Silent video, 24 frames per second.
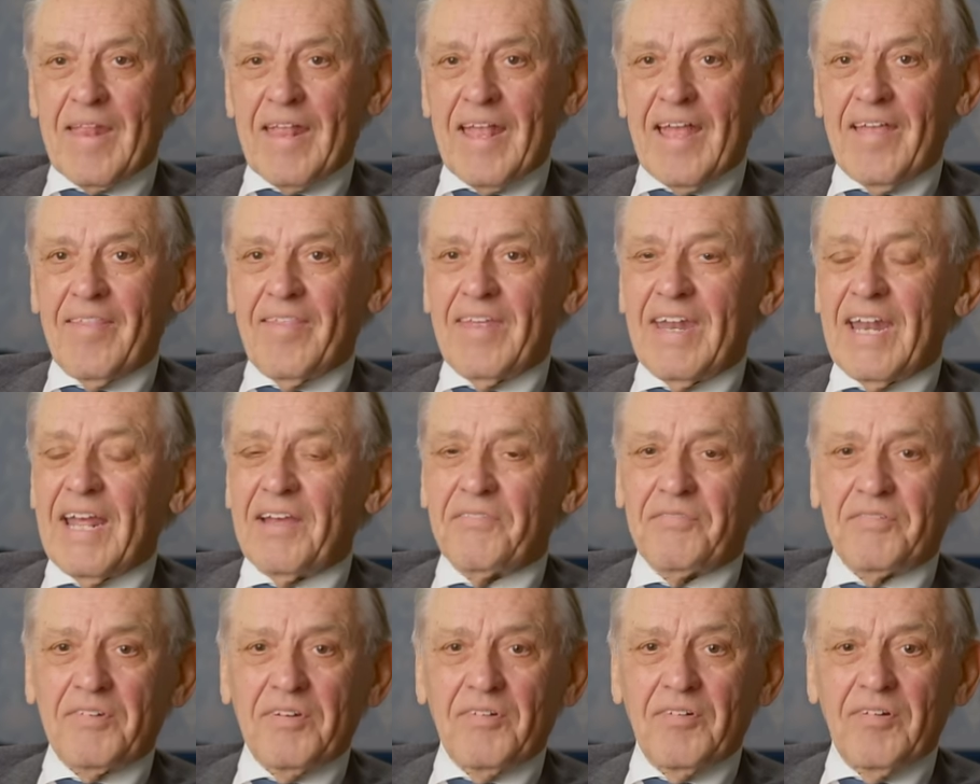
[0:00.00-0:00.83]
And then
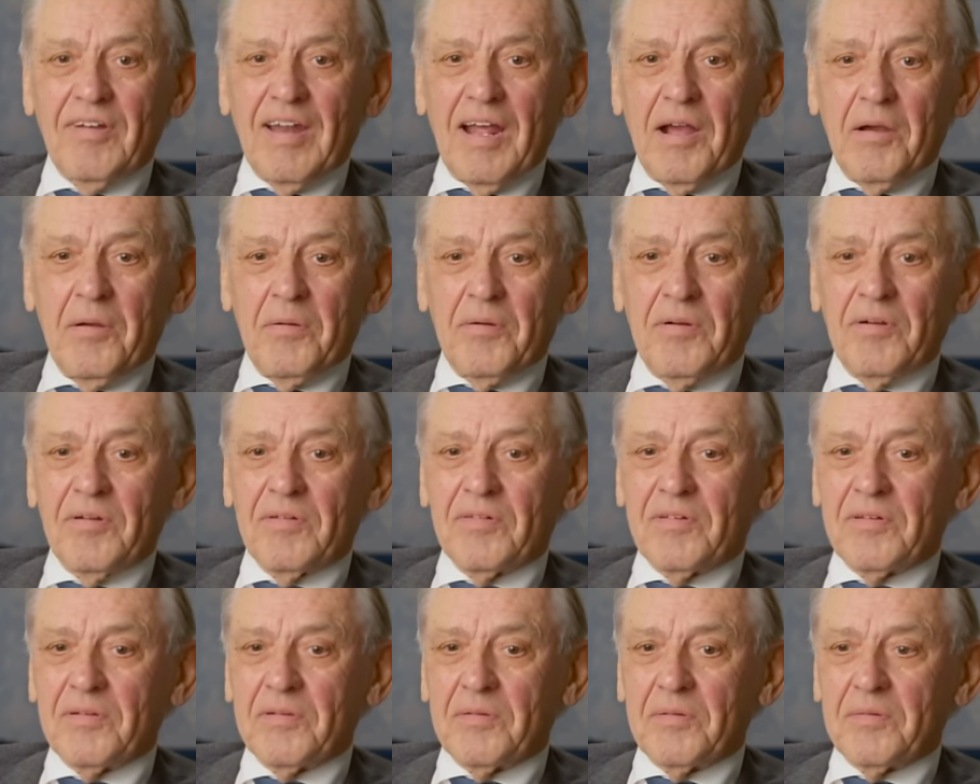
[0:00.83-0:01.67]
after an hour or
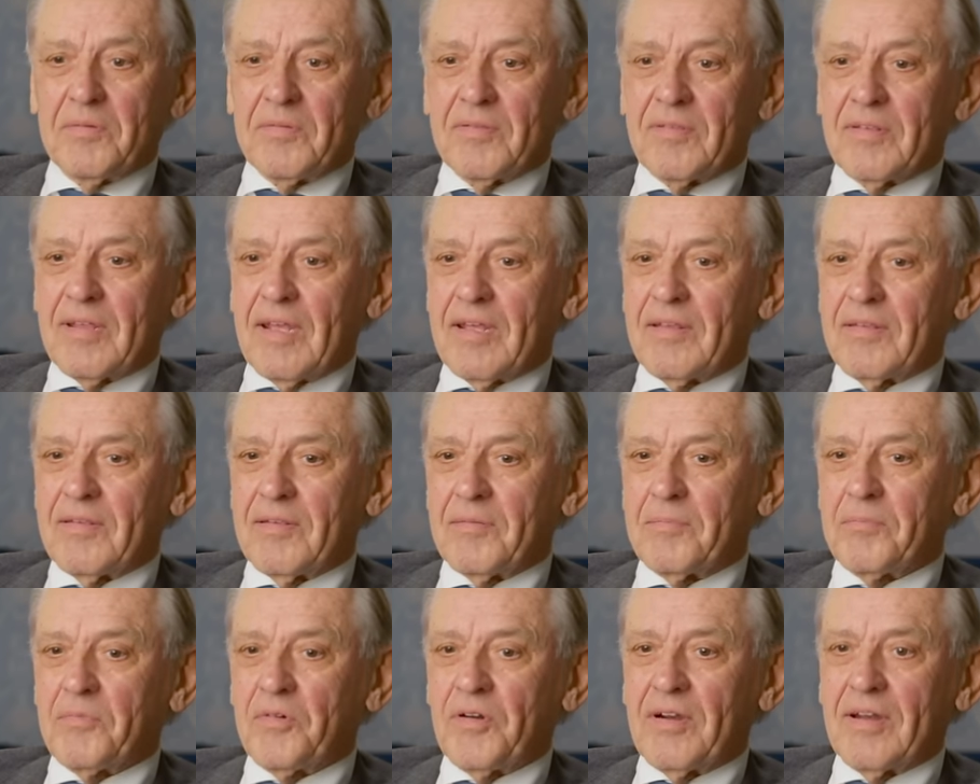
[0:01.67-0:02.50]
two, they
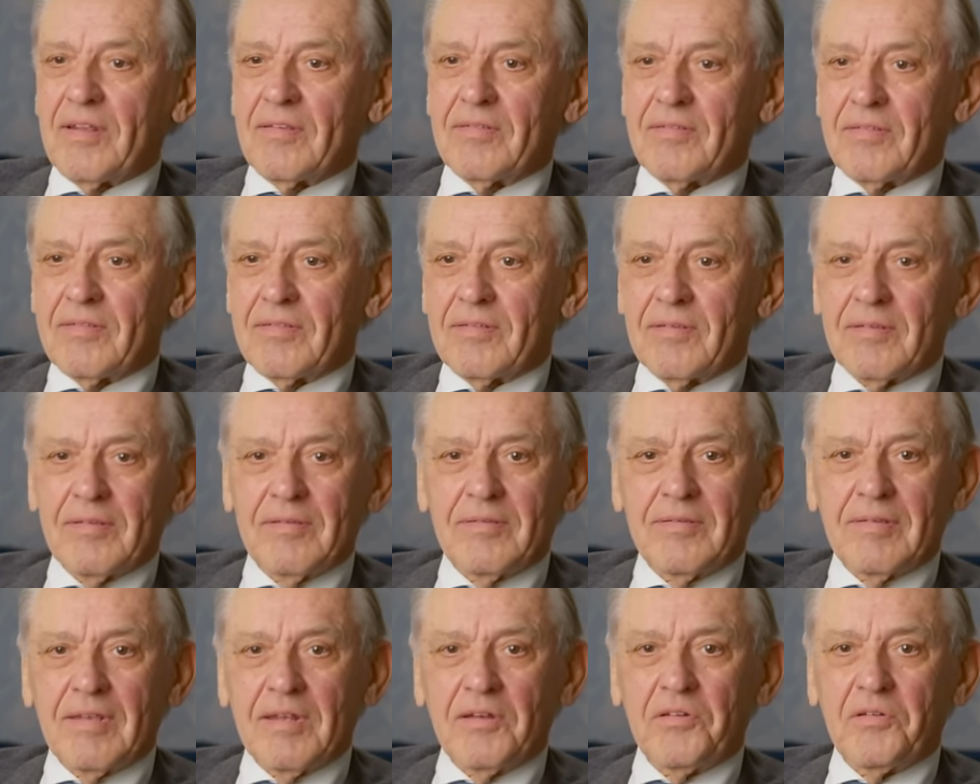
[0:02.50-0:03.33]
more or less
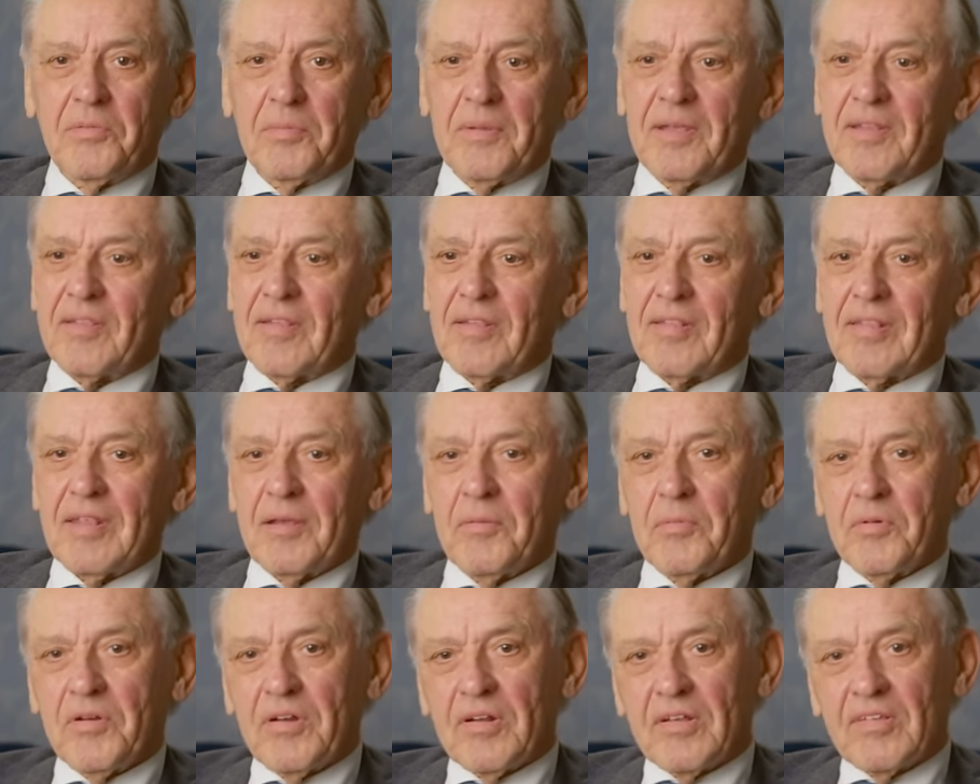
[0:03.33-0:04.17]
said to me that they
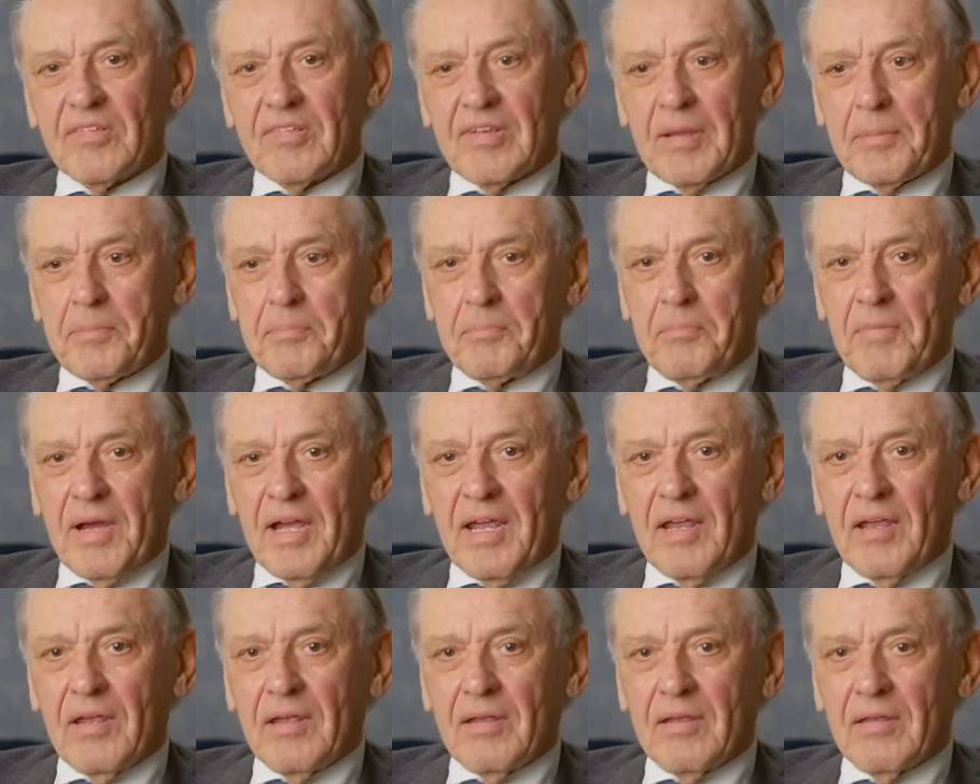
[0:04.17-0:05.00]
would accept
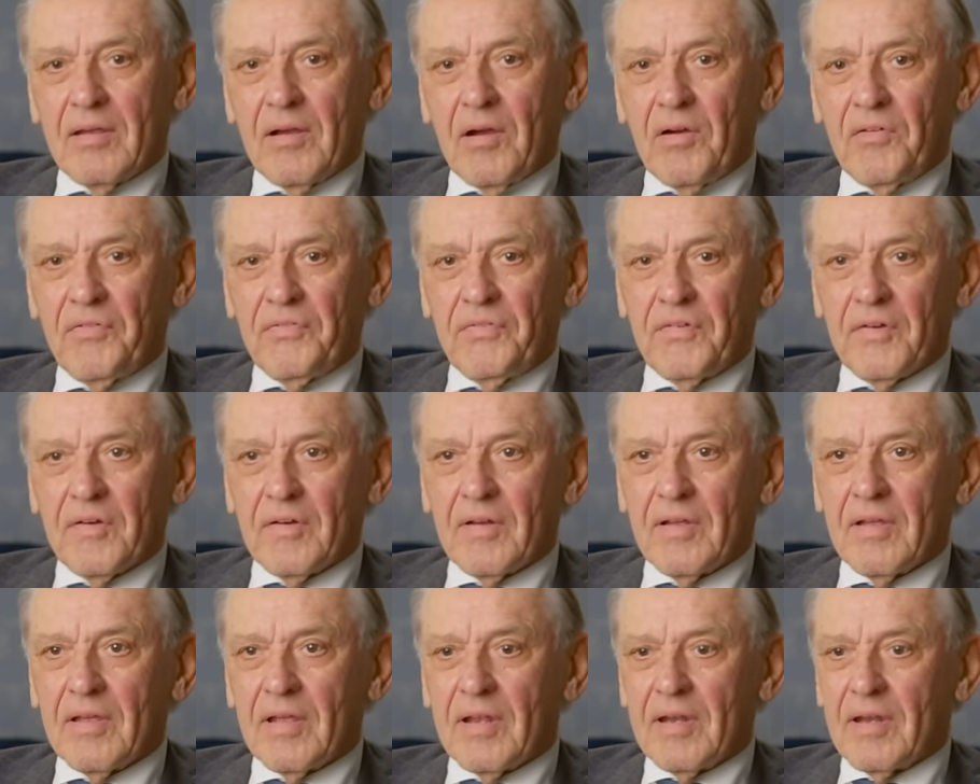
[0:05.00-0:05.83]
my
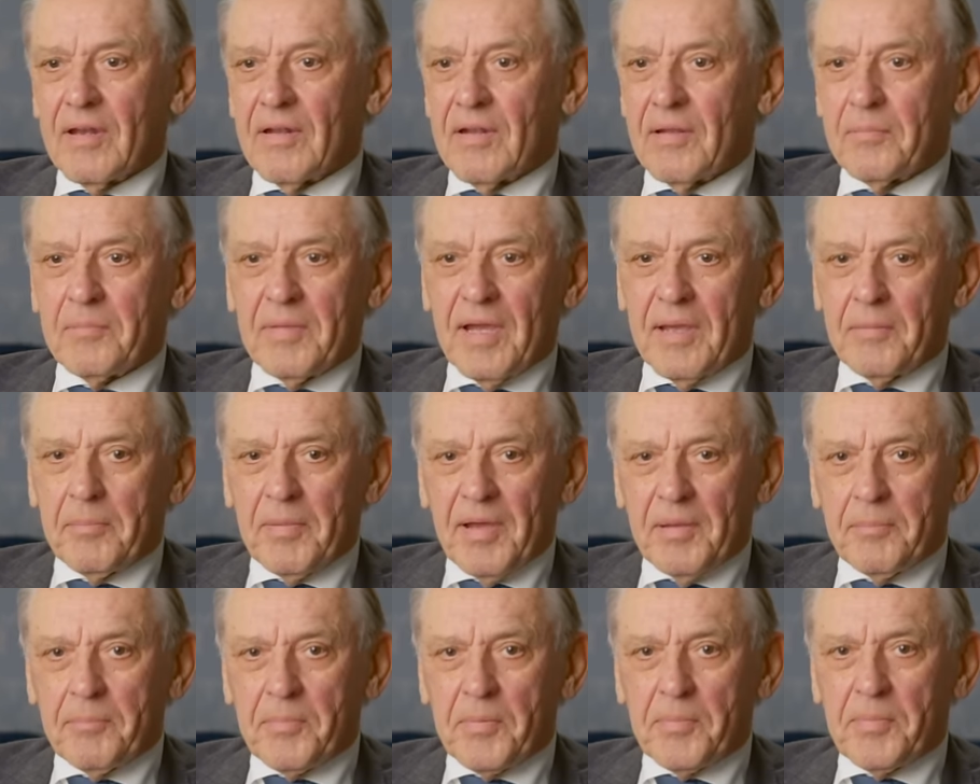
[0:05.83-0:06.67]
offer and my
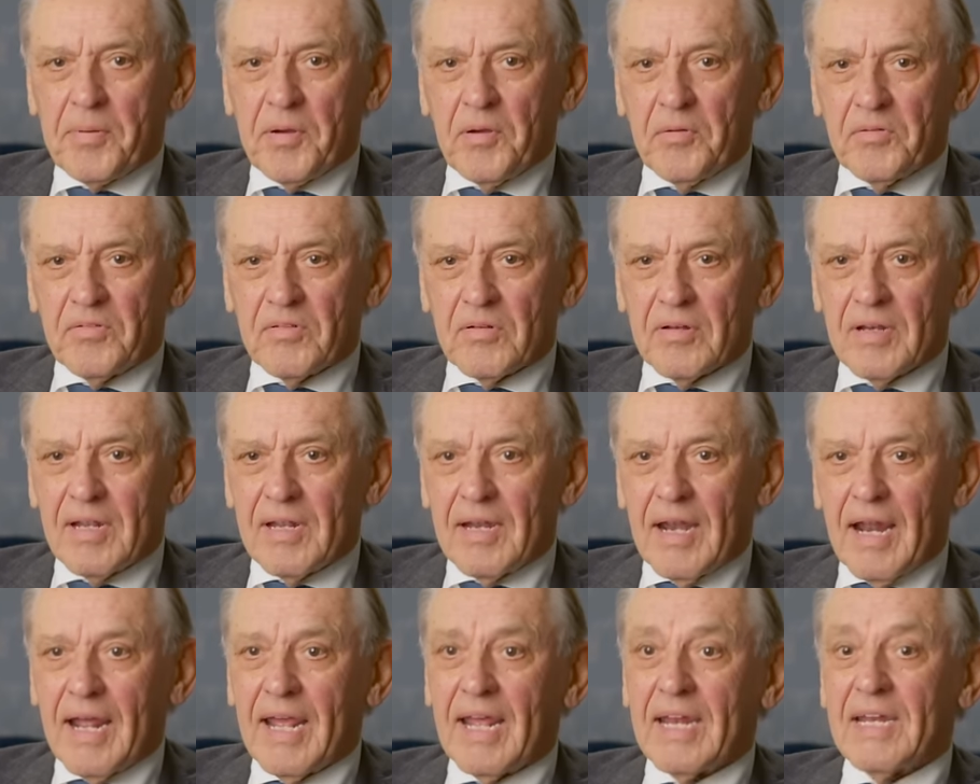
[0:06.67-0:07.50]
proposal.
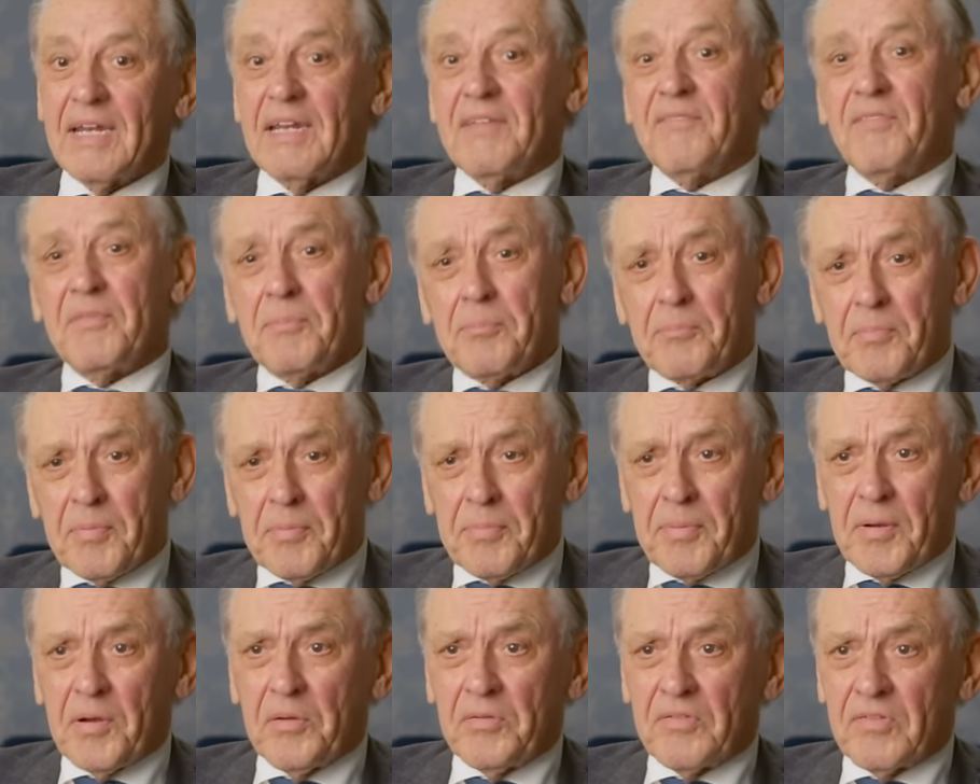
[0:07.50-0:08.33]
And I hadn't even
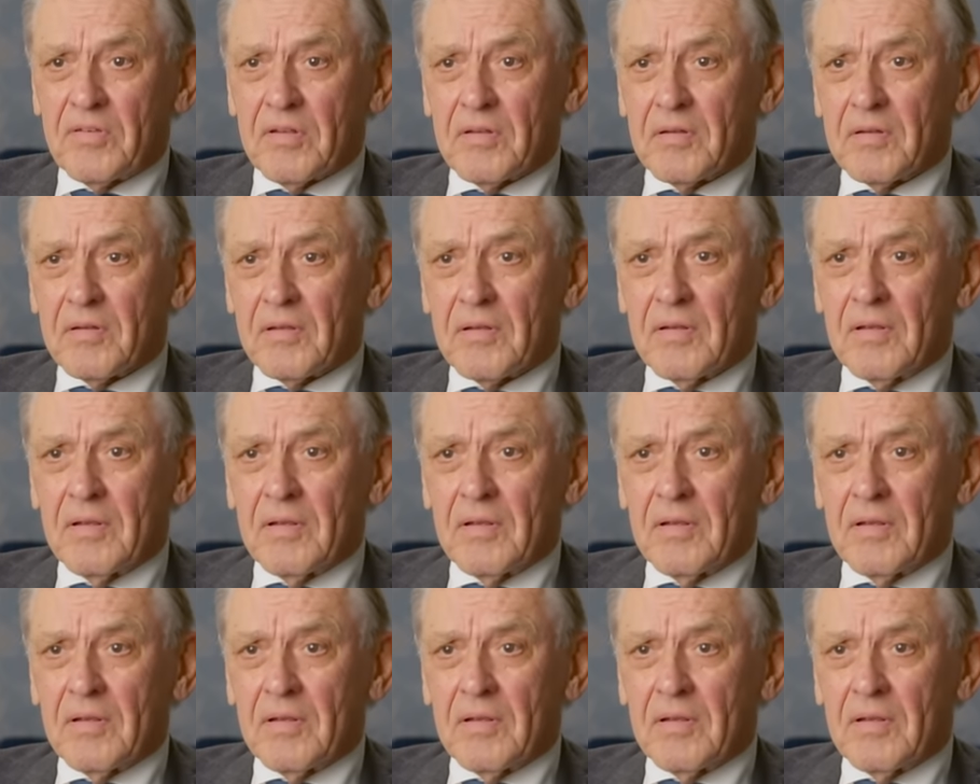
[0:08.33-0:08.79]
proposed it.